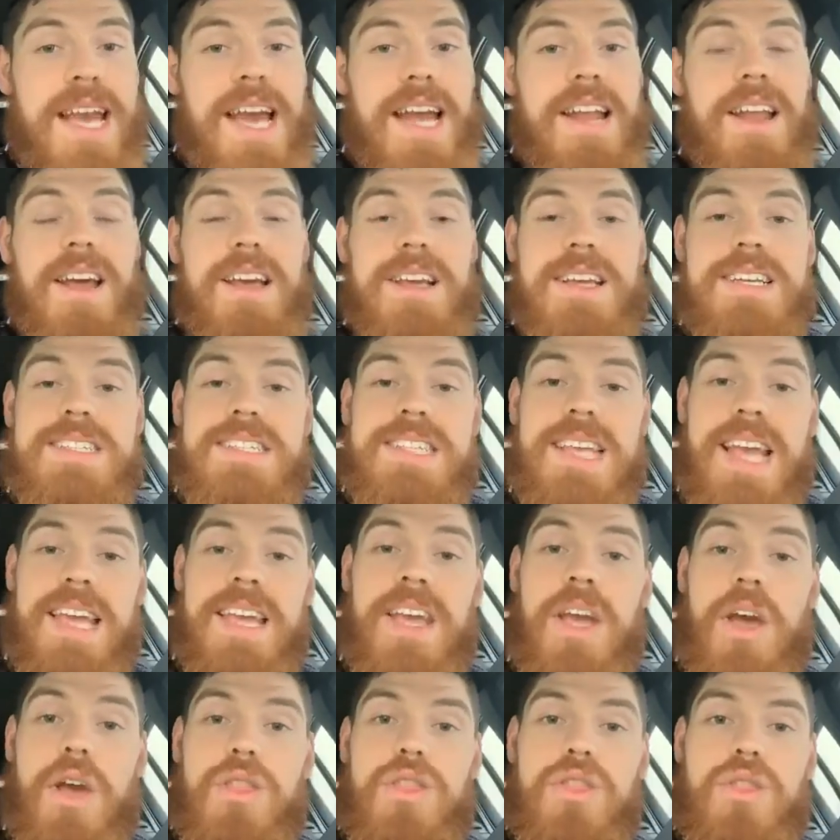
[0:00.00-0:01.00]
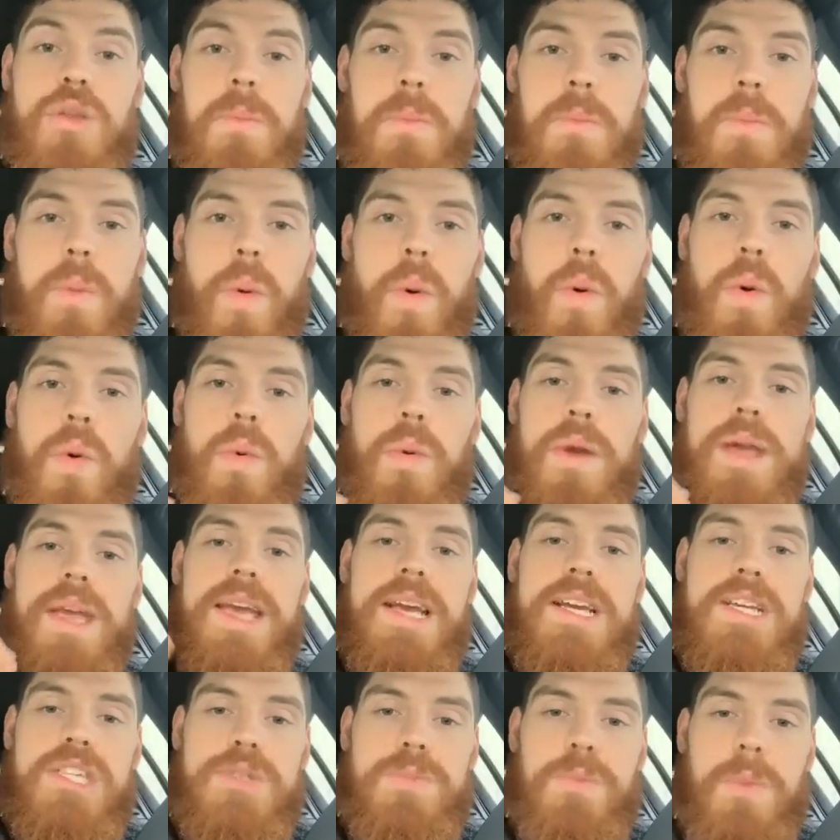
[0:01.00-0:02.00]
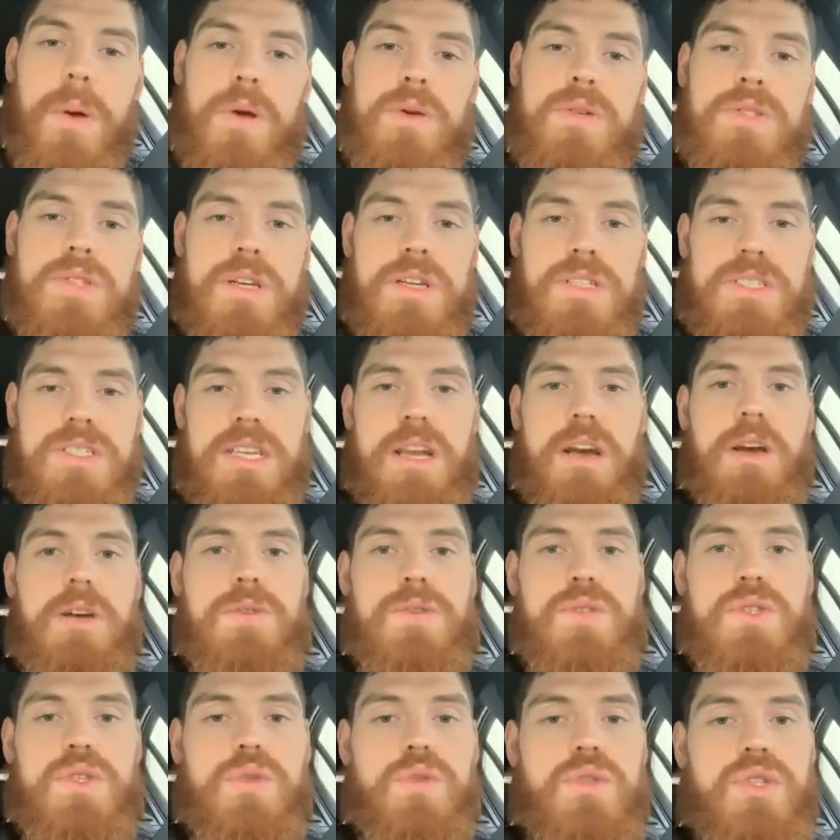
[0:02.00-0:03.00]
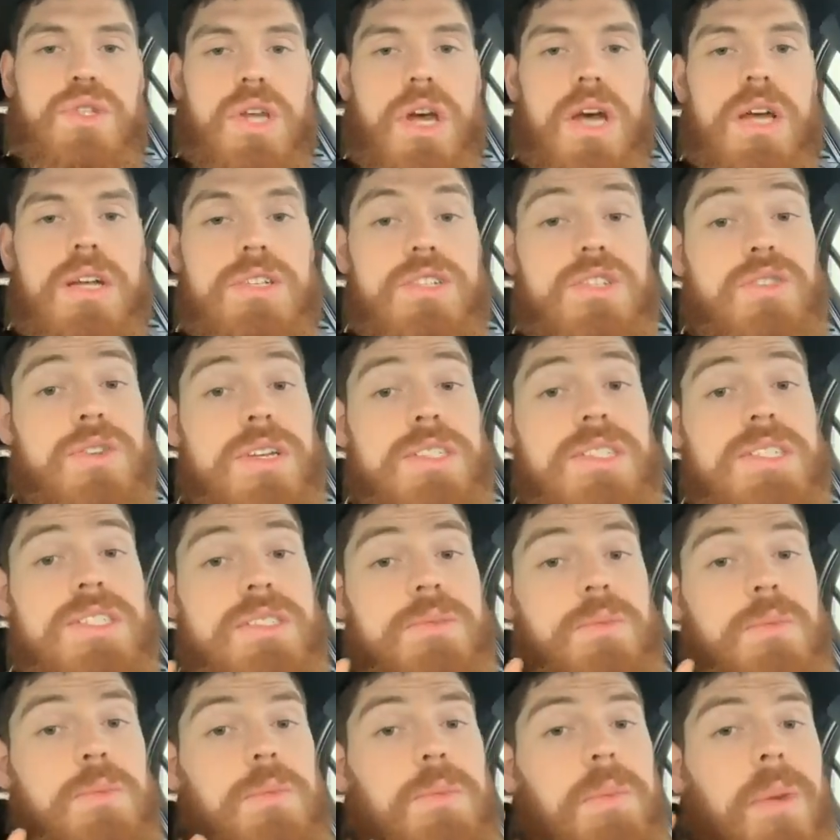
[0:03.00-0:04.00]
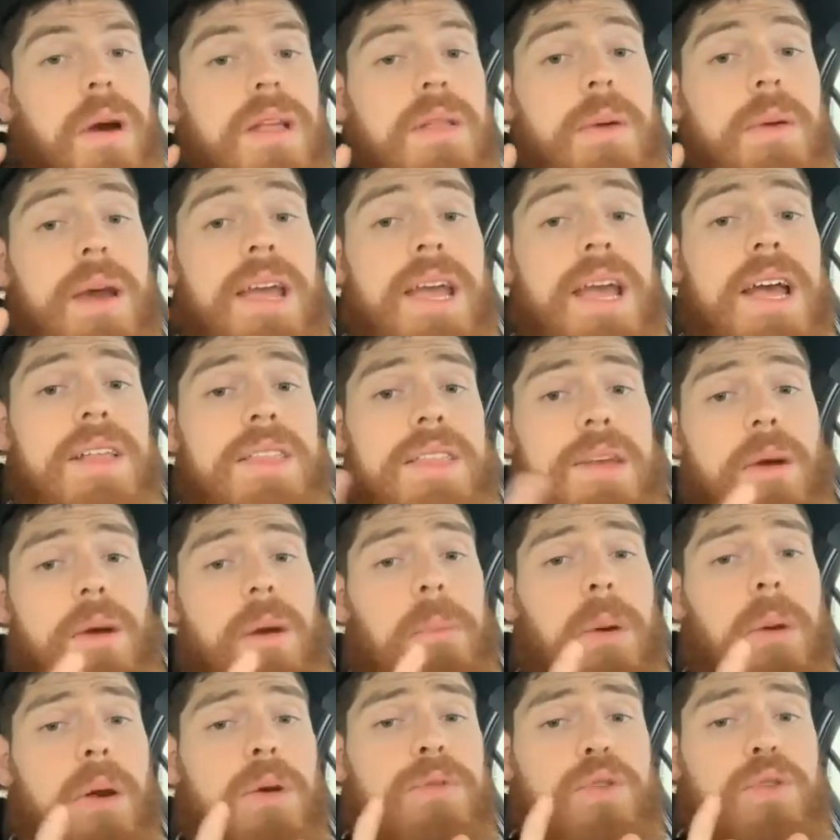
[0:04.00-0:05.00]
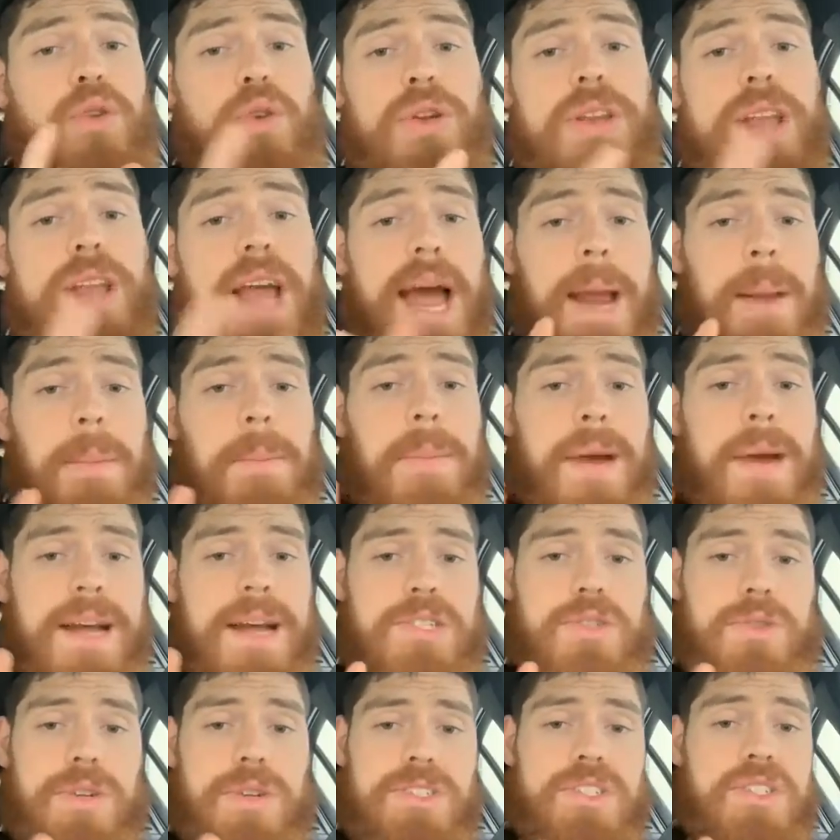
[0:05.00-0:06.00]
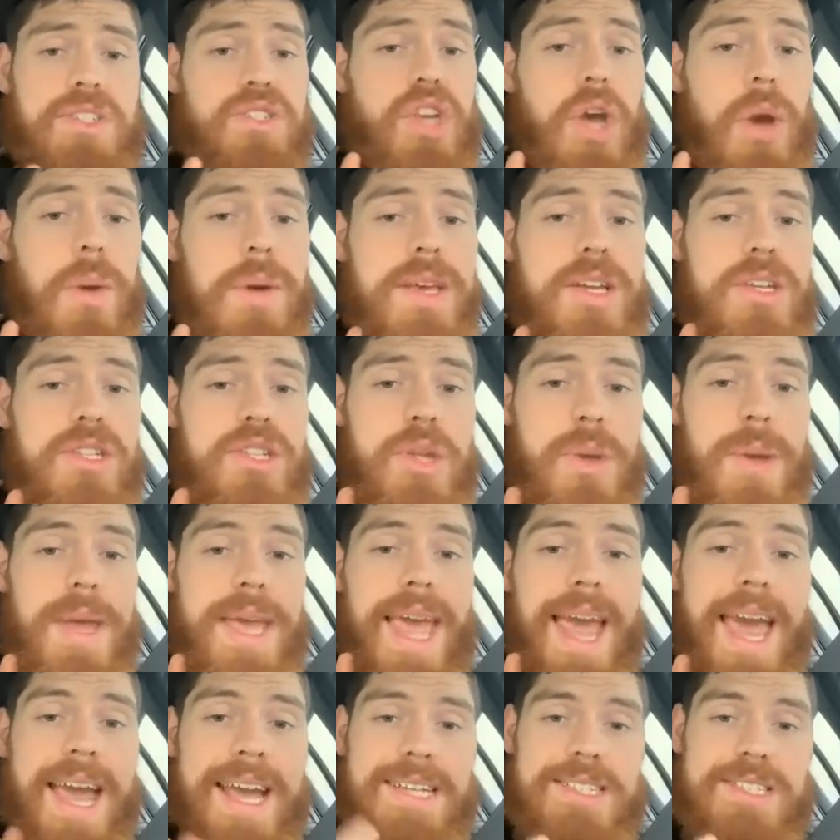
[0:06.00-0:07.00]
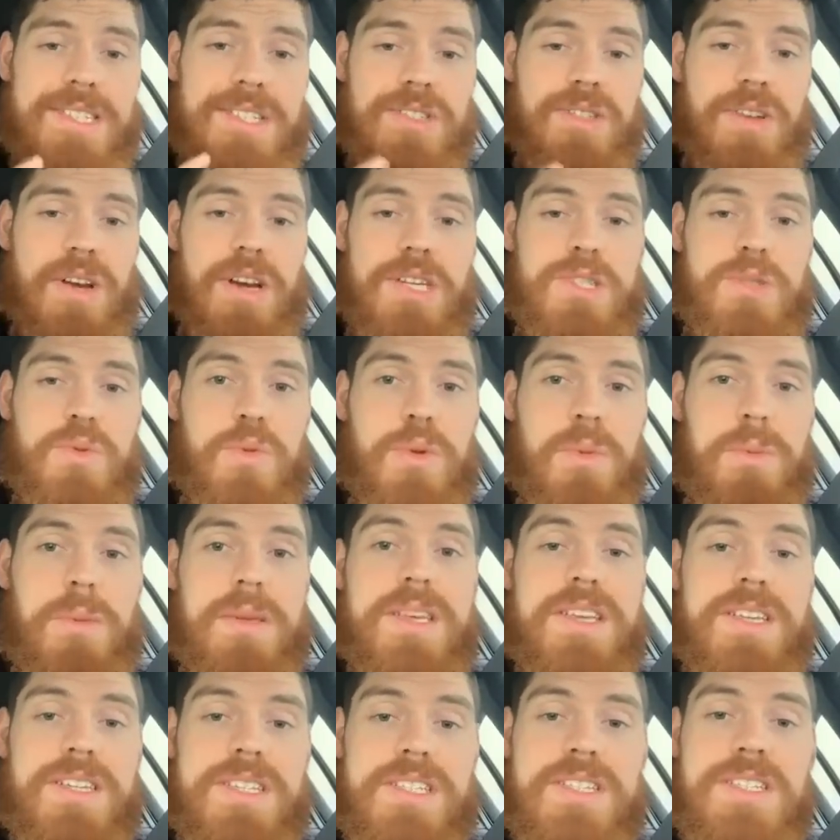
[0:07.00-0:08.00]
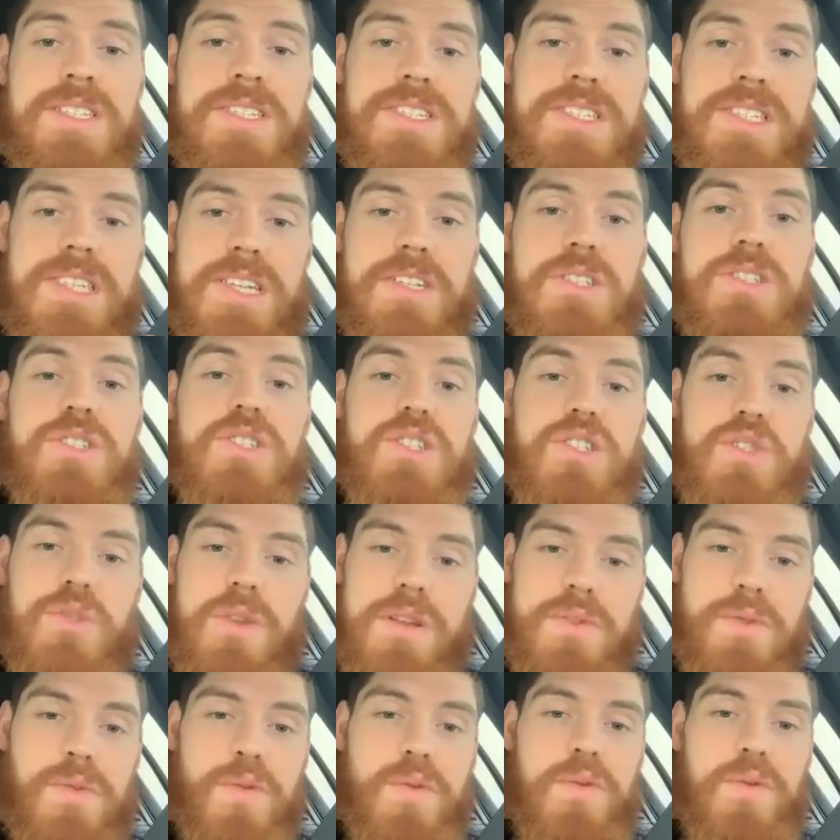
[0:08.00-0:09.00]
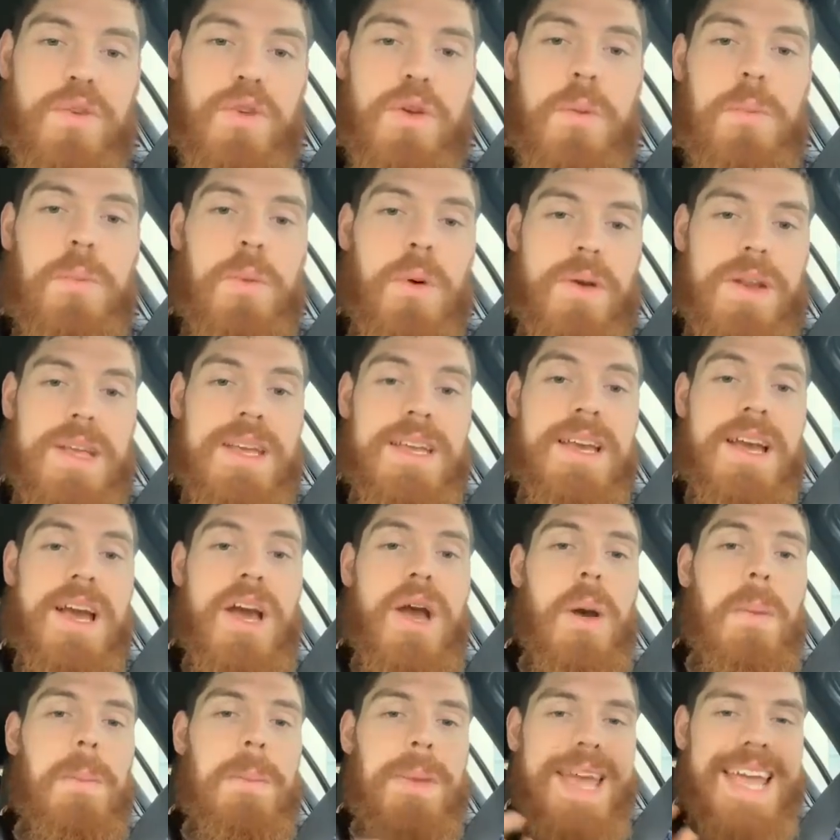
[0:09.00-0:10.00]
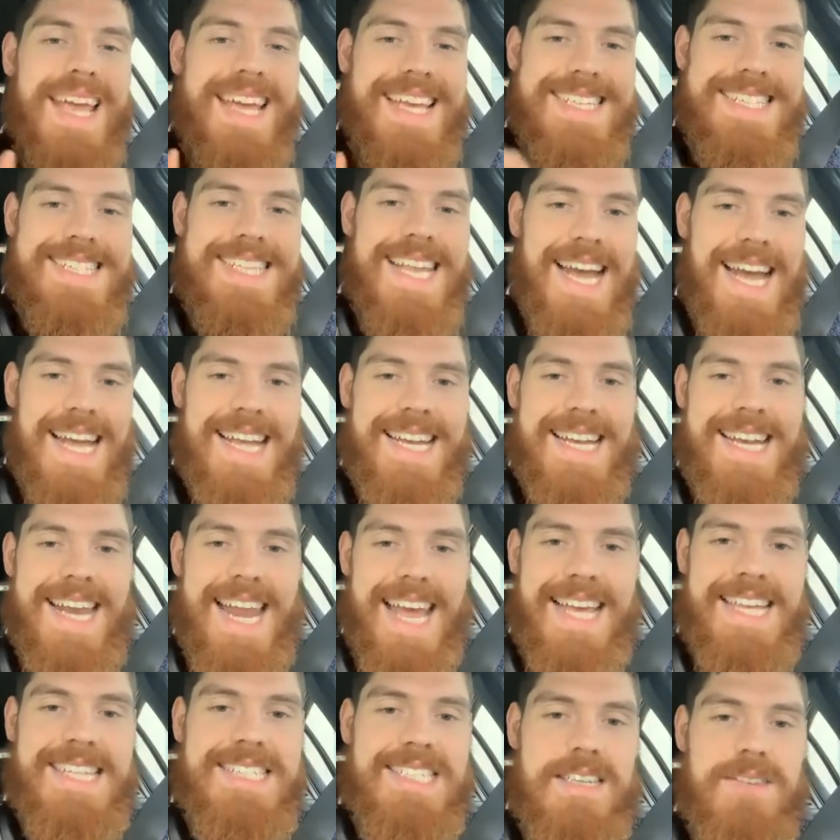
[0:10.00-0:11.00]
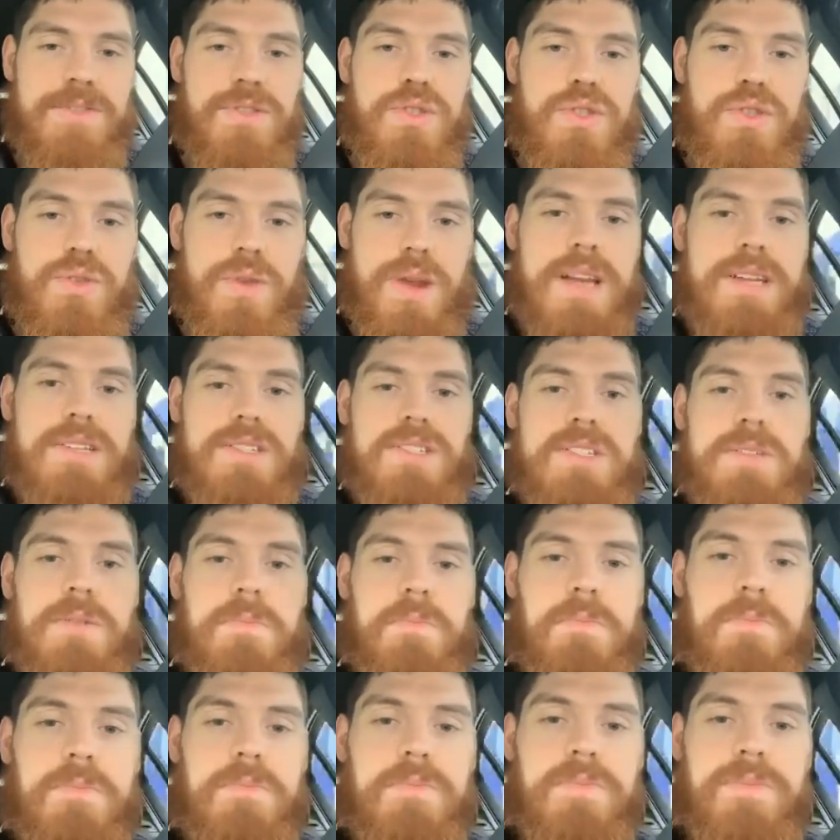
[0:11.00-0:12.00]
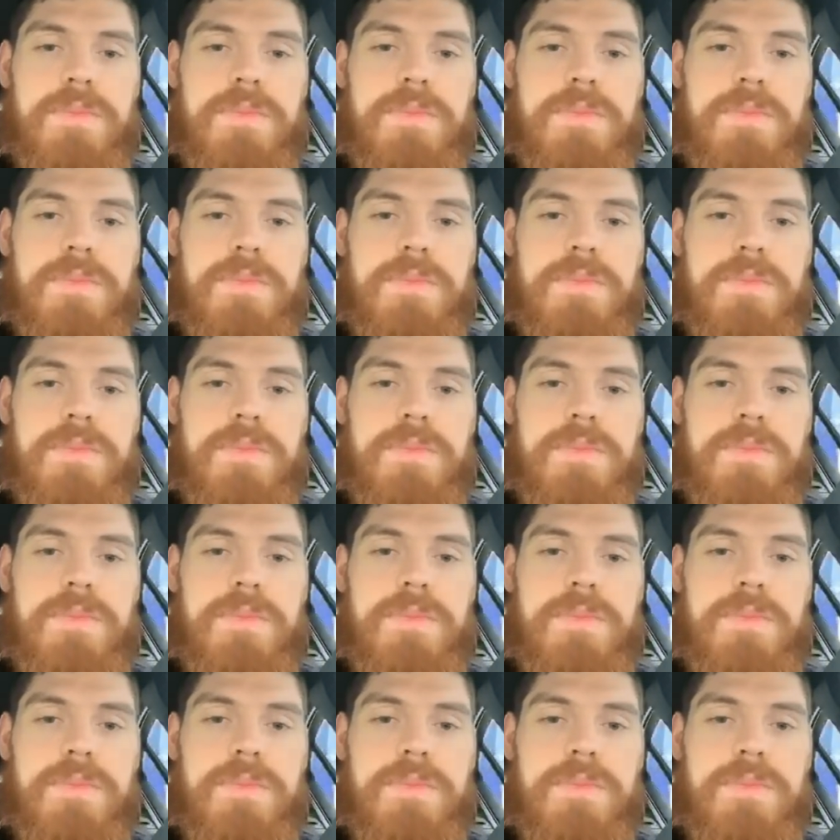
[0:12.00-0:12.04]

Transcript: And like I say, the more we expose ourselves to certain stresses, and by the way, there are both good and bad stresses. Going and doing exercise would be considered stressful for your body, but is that a negative stress?